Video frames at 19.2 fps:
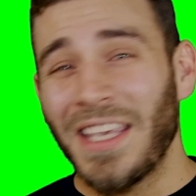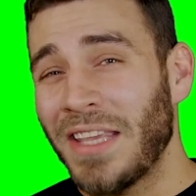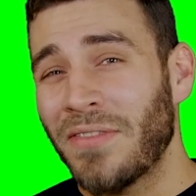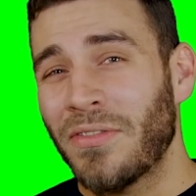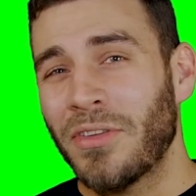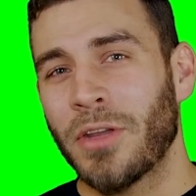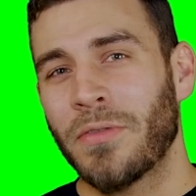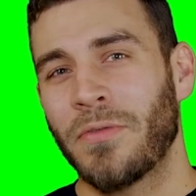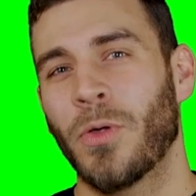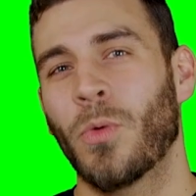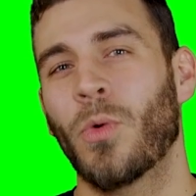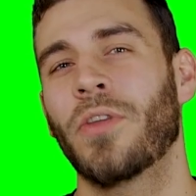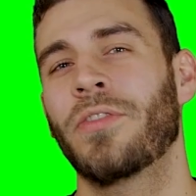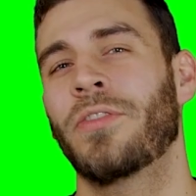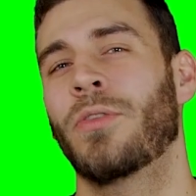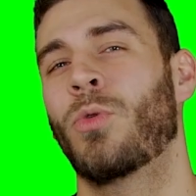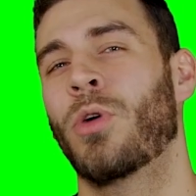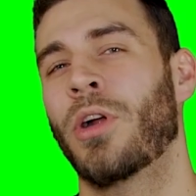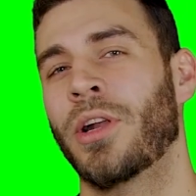Even if he
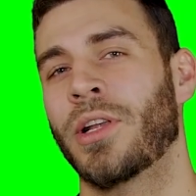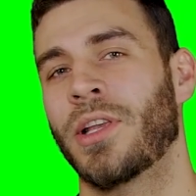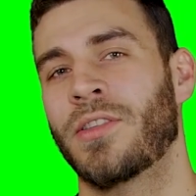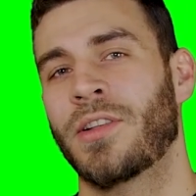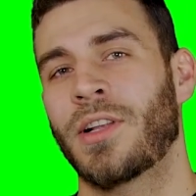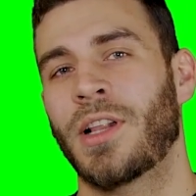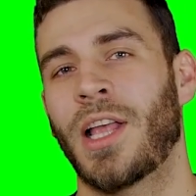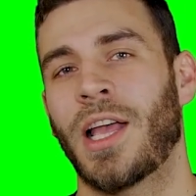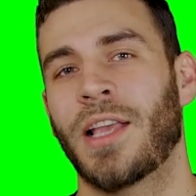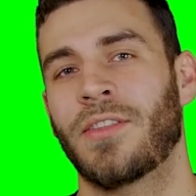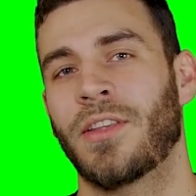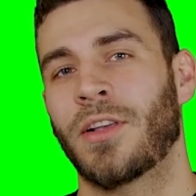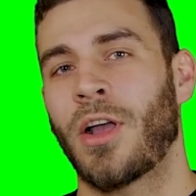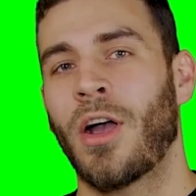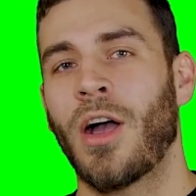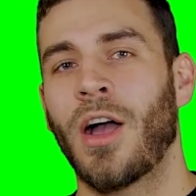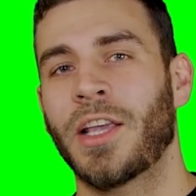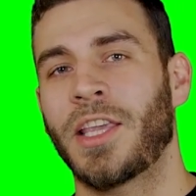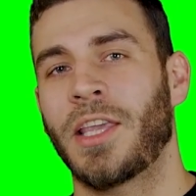wasn't wearing his classic
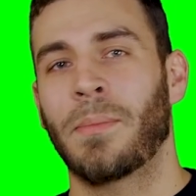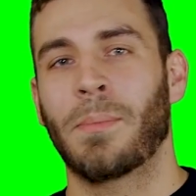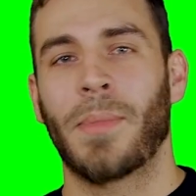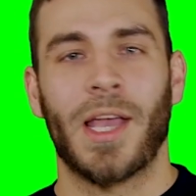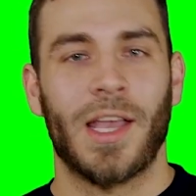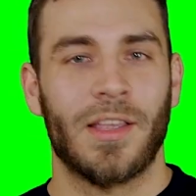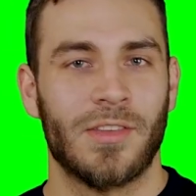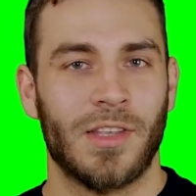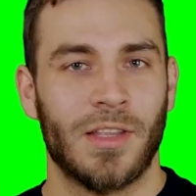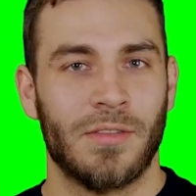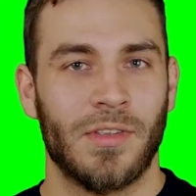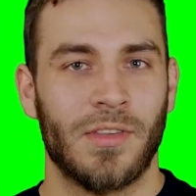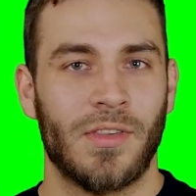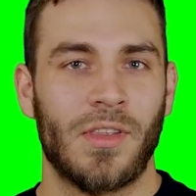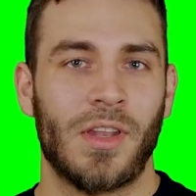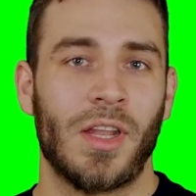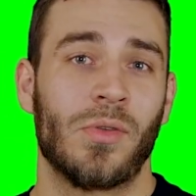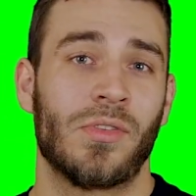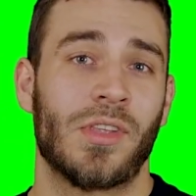hockey mask in
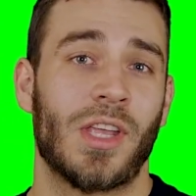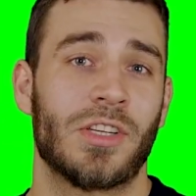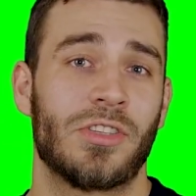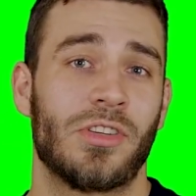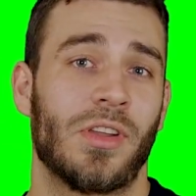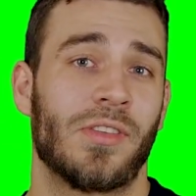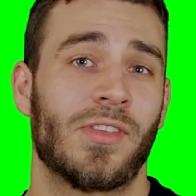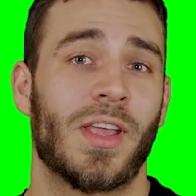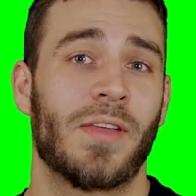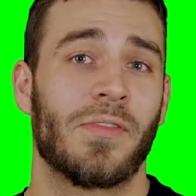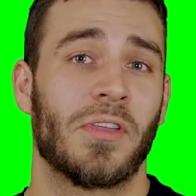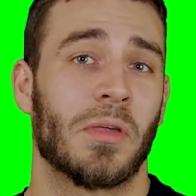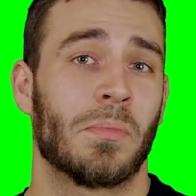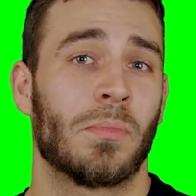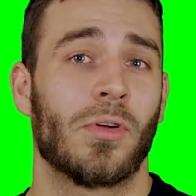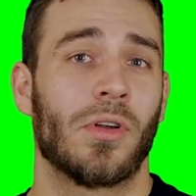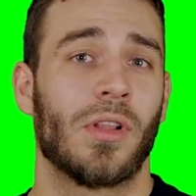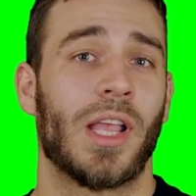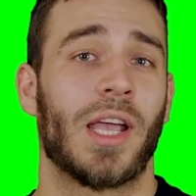this scene, he was actually just having a
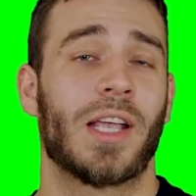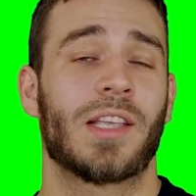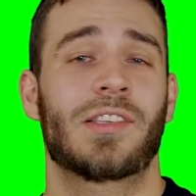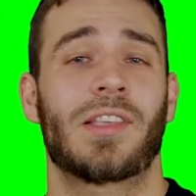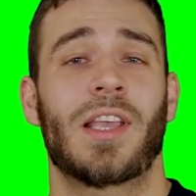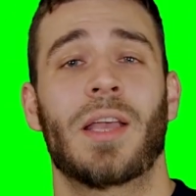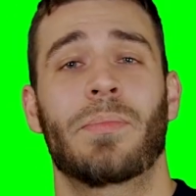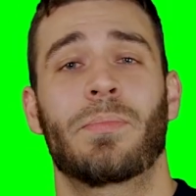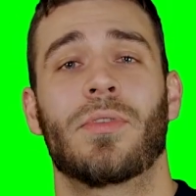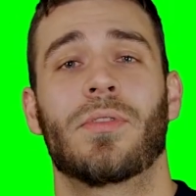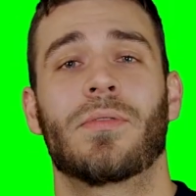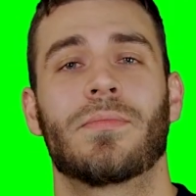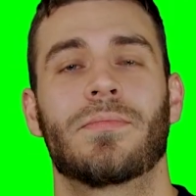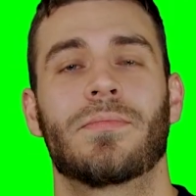burlap sack.